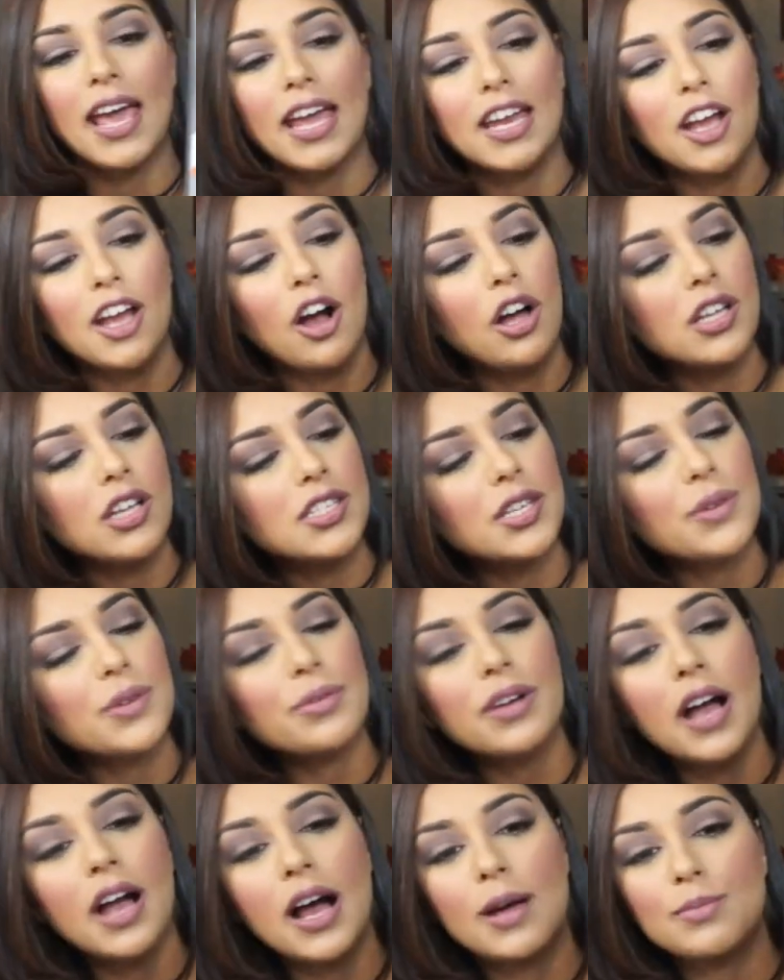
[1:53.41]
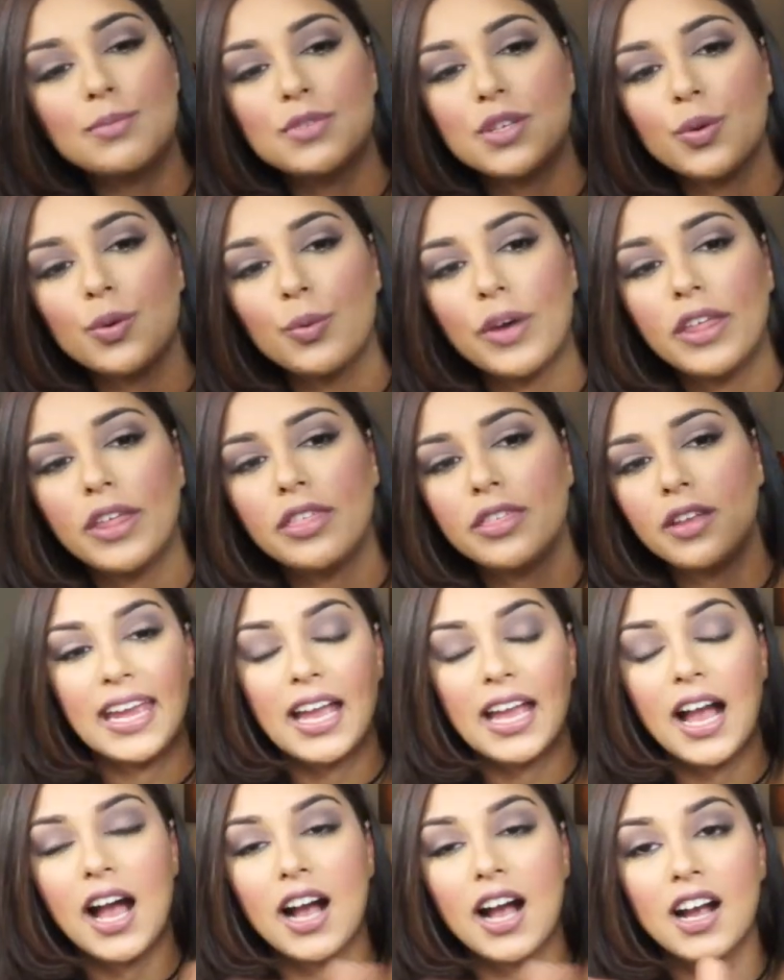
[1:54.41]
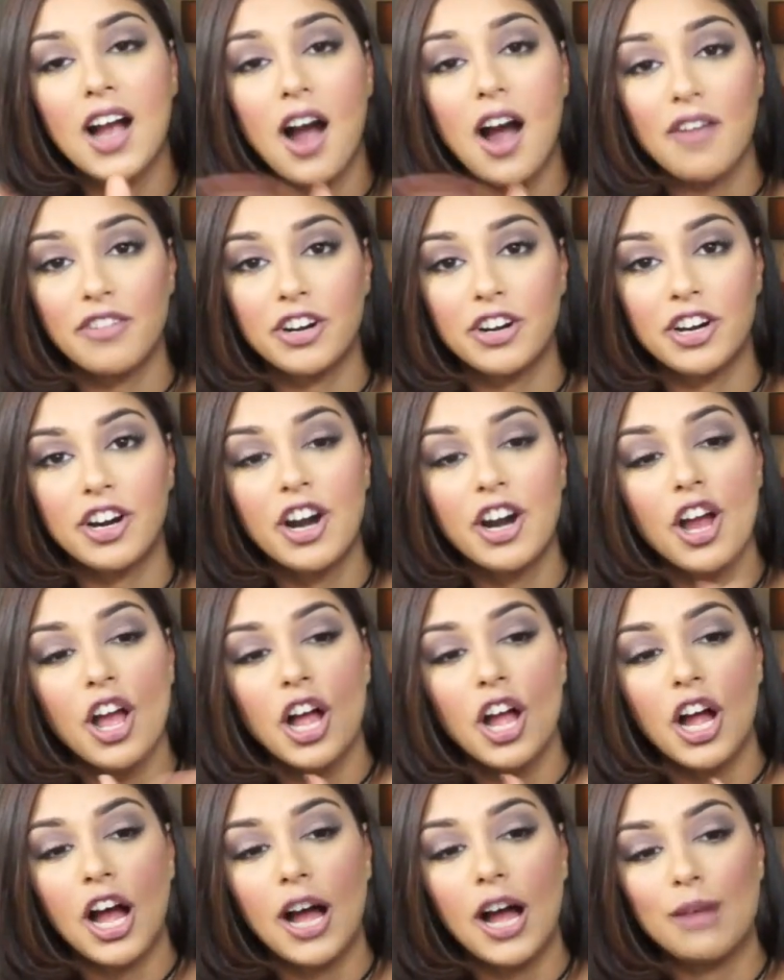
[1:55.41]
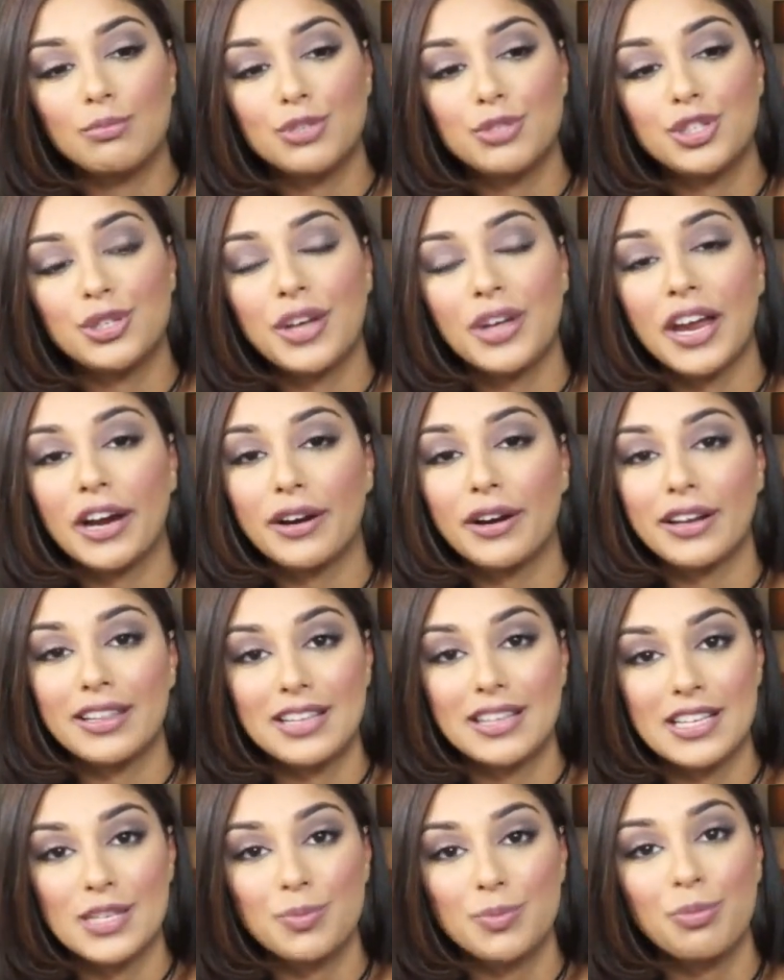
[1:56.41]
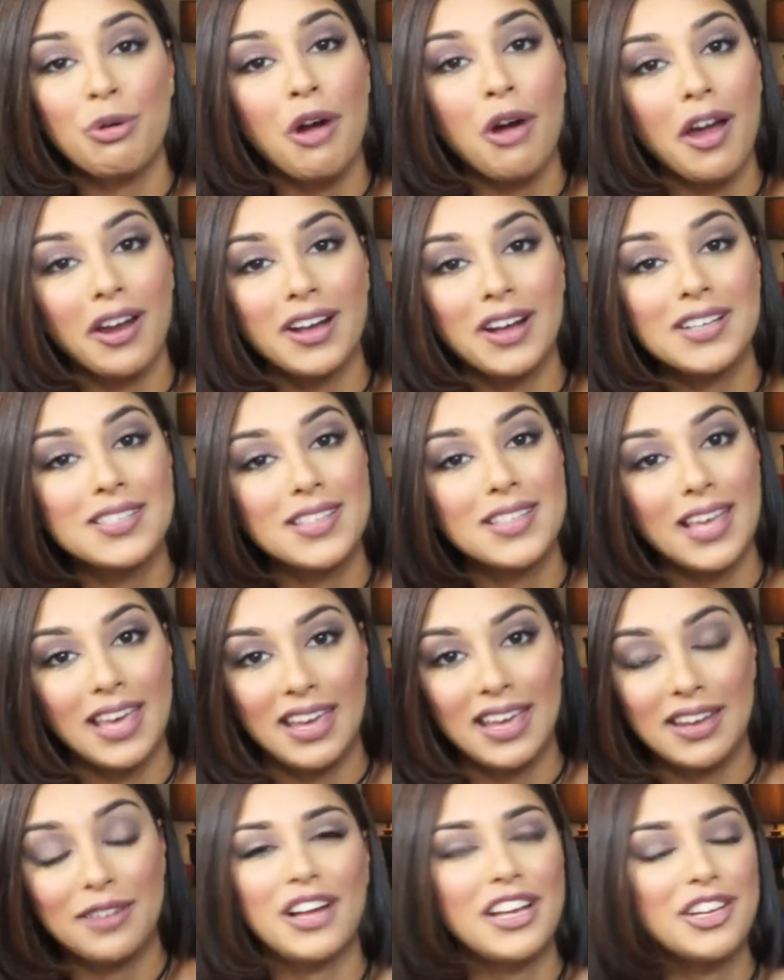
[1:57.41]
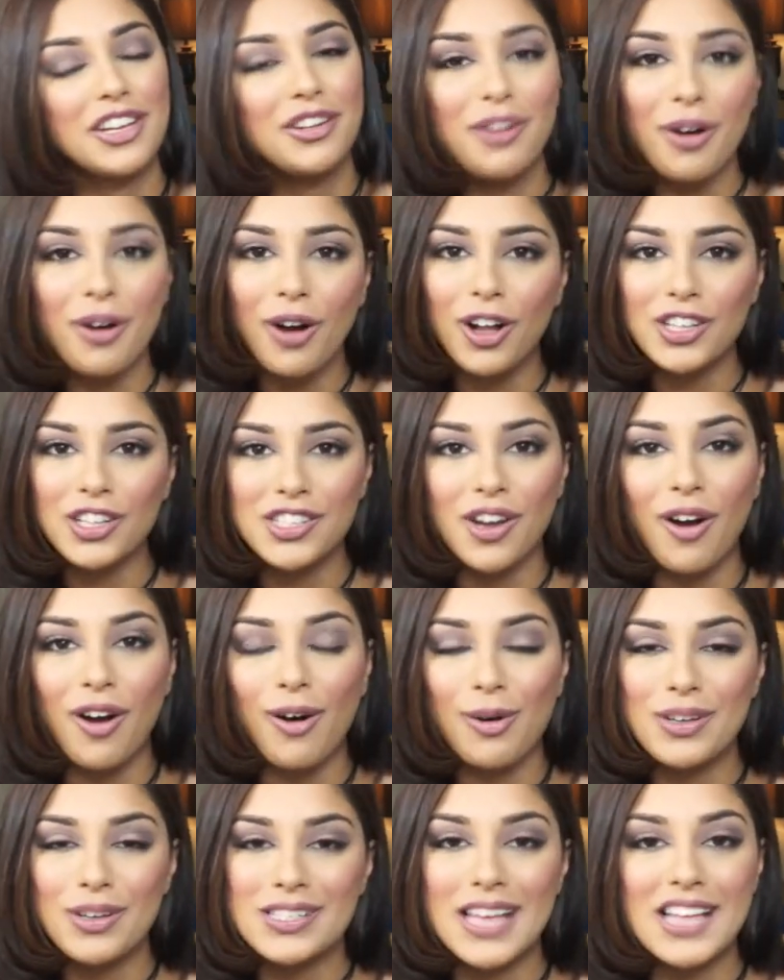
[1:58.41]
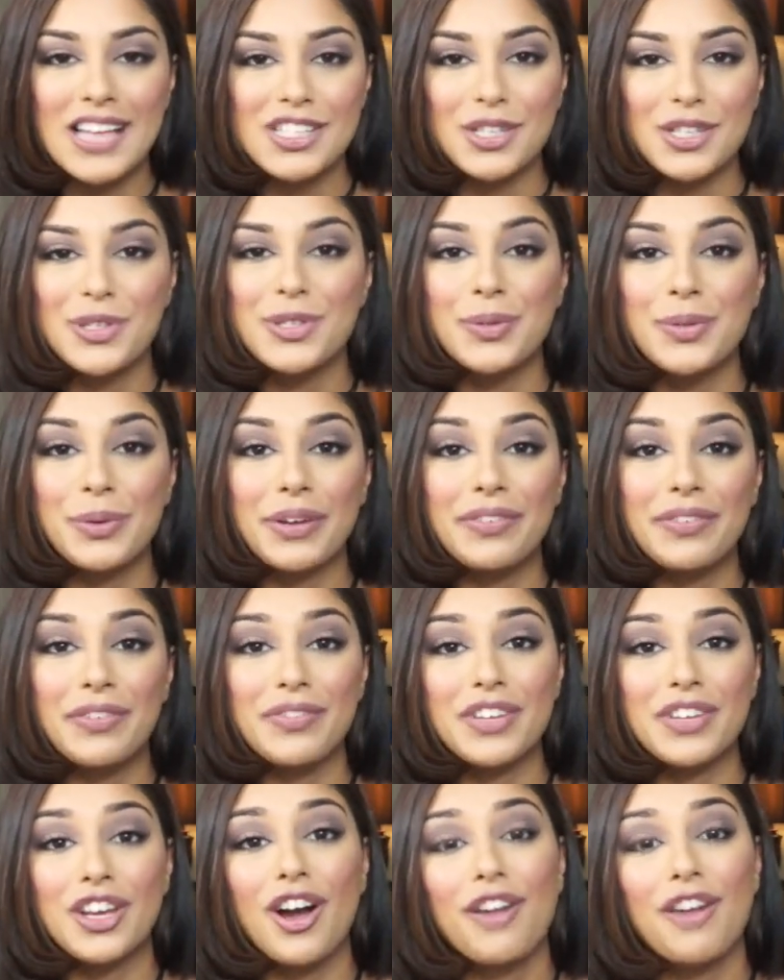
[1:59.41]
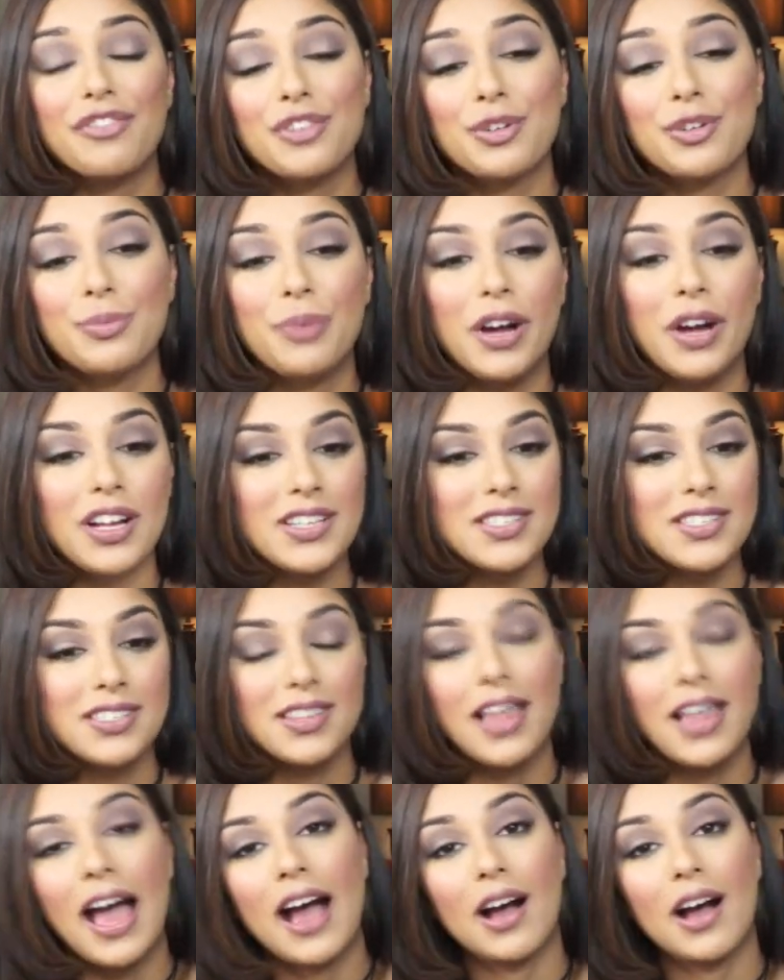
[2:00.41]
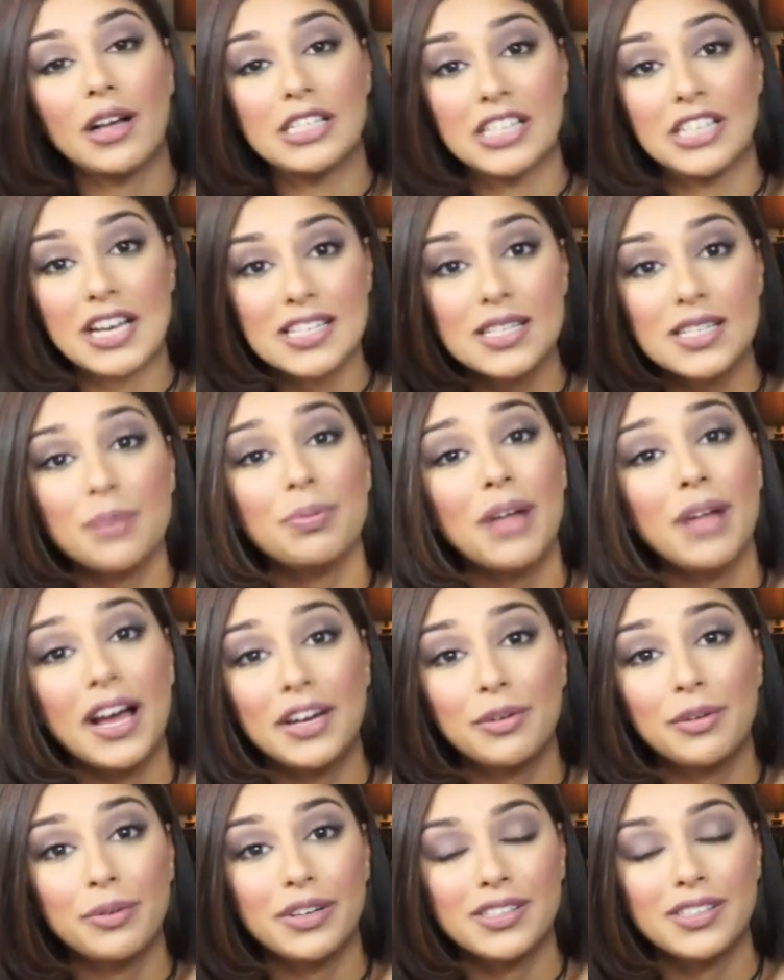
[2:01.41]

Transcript: And it also comes with a cover to carry these products in. And you know Ulta always has those $3.50 off coupons that does apply to Real